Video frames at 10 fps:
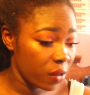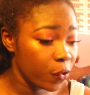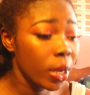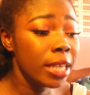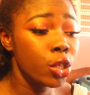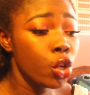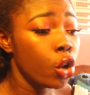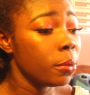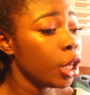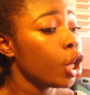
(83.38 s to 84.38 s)
if you guys
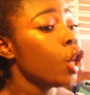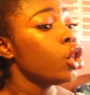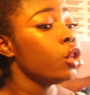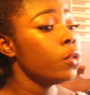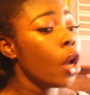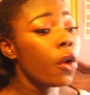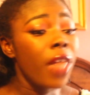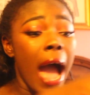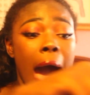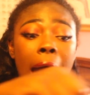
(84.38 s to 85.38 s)
know me, you know
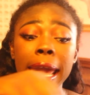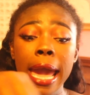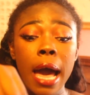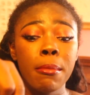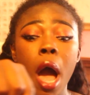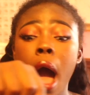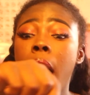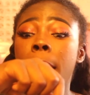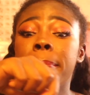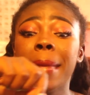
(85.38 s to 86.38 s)
that I am
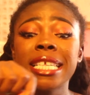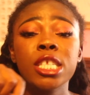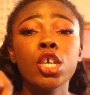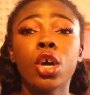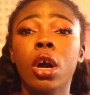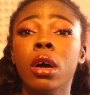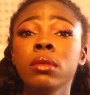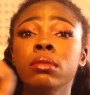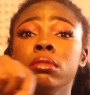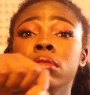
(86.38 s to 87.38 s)
a messy girl
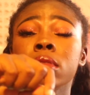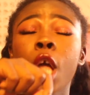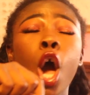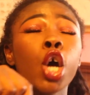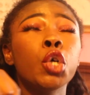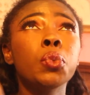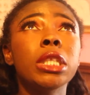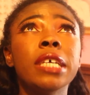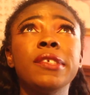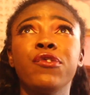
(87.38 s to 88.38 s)
who
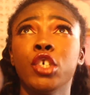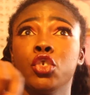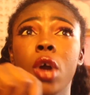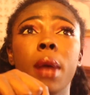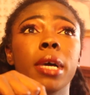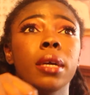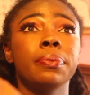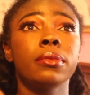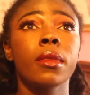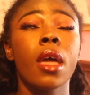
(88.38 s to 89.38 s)
lives for drama.
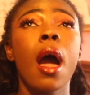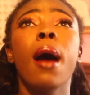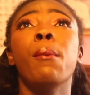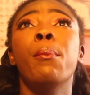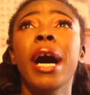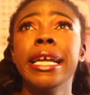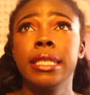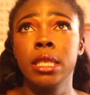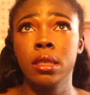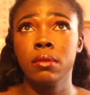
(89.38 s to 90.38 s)

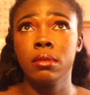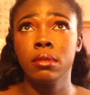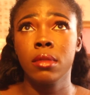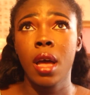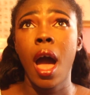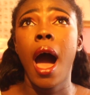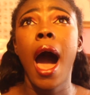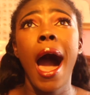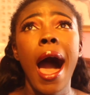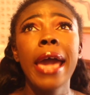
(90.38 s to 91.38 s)
But
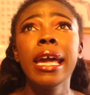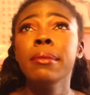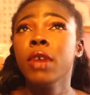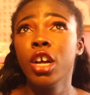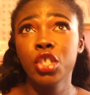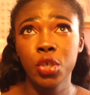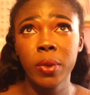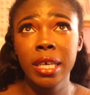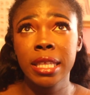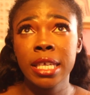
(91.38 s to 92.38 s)
I am not
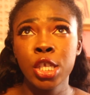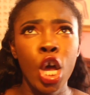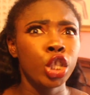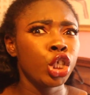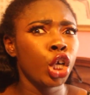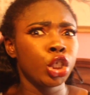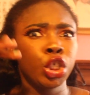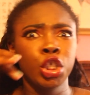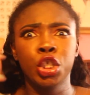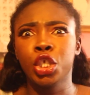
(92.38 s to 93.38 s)
doing this to
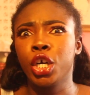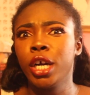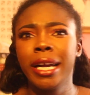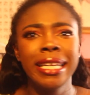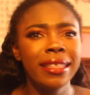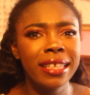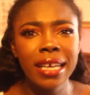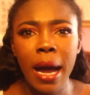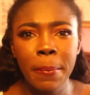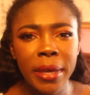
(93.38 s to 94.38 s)
stir
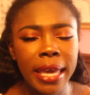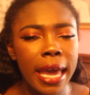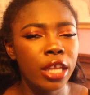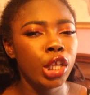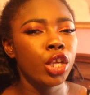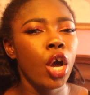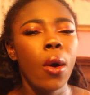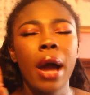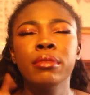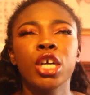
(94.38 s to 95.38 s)
anything up again, you know.
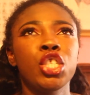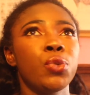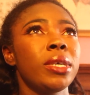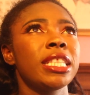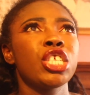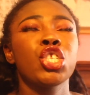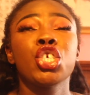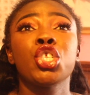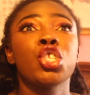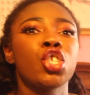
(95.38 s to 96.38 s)
I'm not doing this
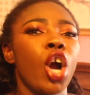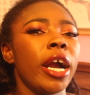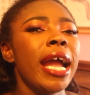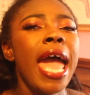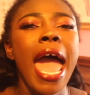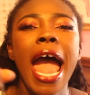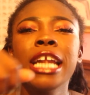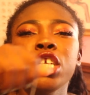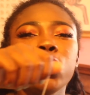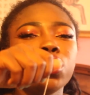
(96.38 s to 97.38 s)
to start
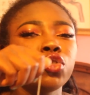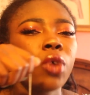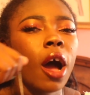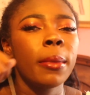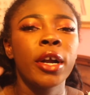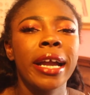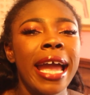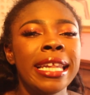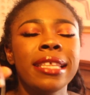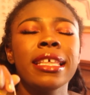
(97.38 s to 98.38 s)
any old drama
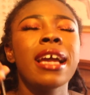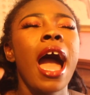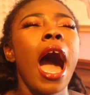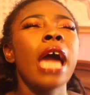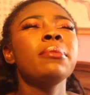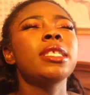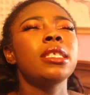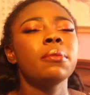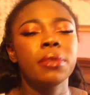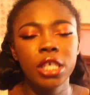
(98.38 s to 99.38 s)
or anything. I'm
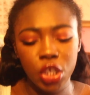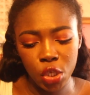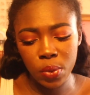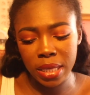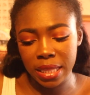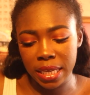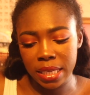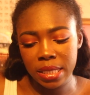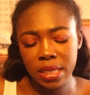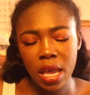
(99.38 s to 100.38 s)
simply doing
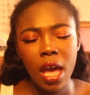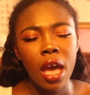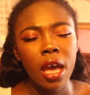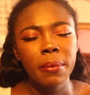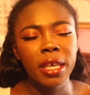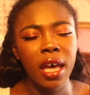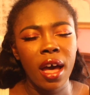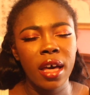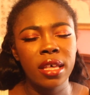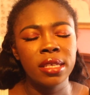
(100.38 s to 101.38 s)
this
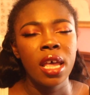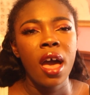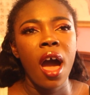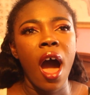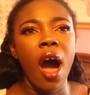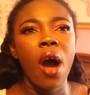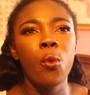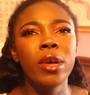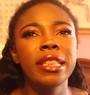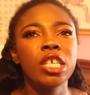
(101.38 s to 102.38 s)
because
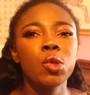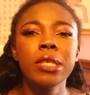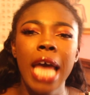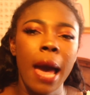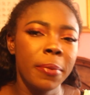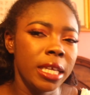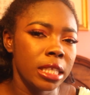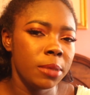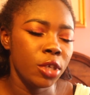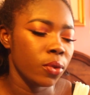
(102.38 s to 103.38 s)
when this was happening
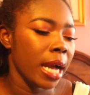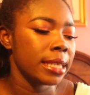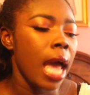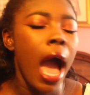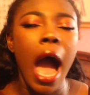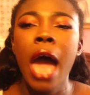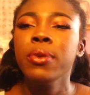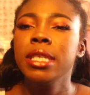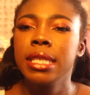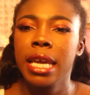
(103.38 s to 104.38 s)
to me, you guys, I
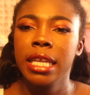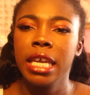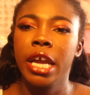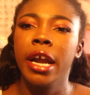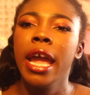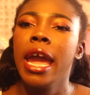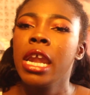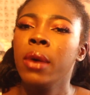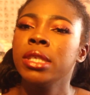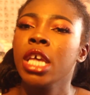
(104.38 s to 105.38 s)
was standing here
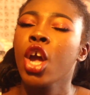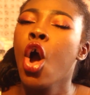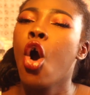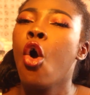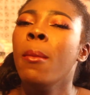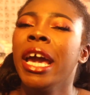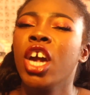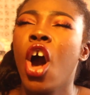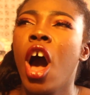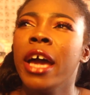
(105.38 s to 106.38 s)
and I was like, oh my
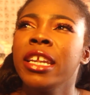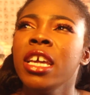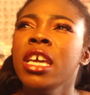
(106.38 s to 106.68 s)
god,